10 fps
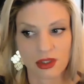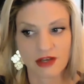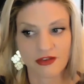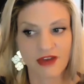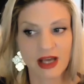
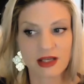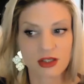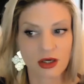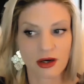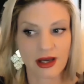the effects
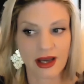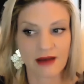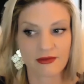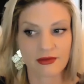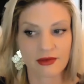are
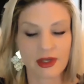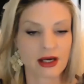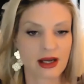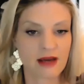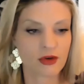
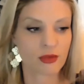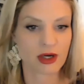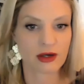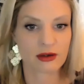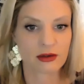
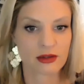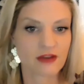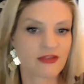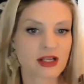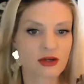everywhere. Yeah. The
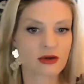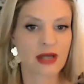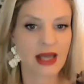effects are